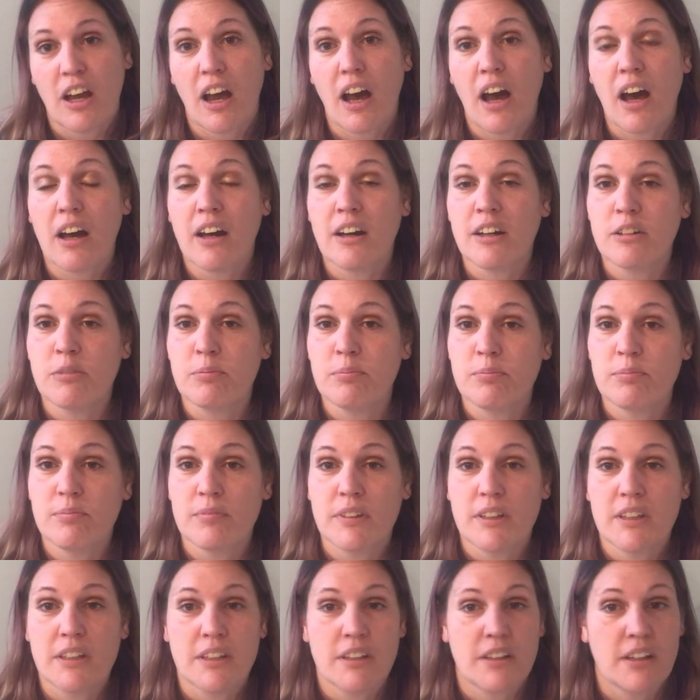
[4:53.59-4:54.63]
Um,
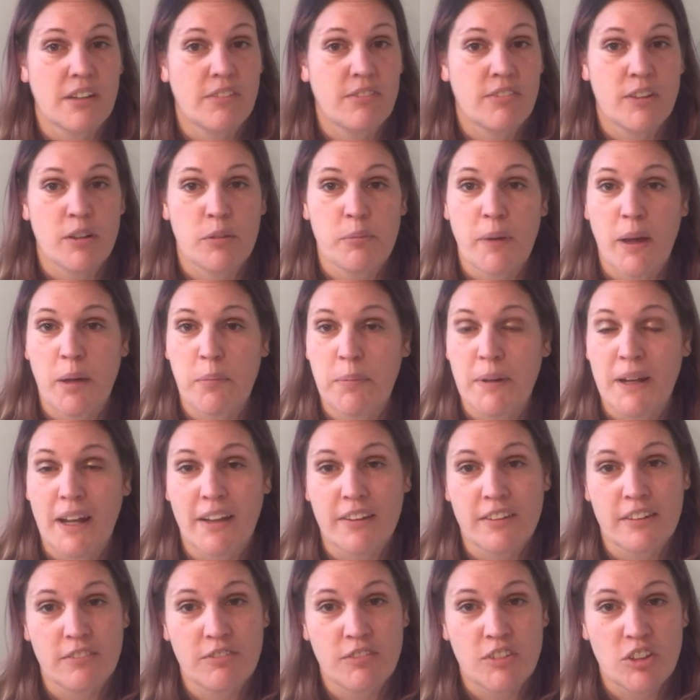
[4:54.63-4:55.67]
if they're mapping
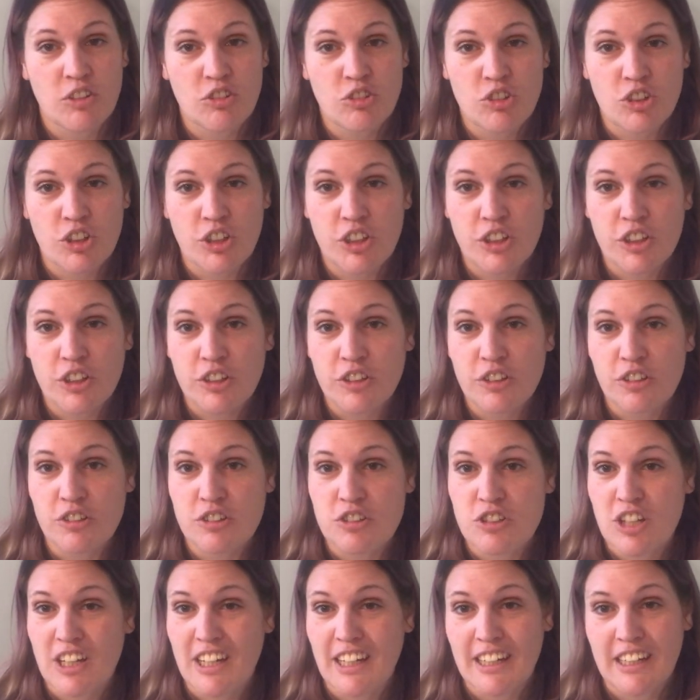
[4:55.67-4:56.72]
out the future, they're
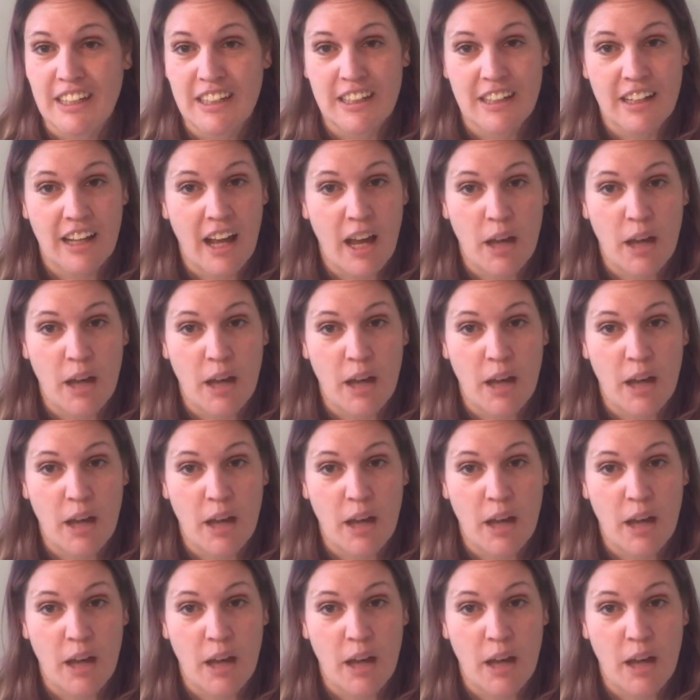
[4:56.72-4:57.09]
saying,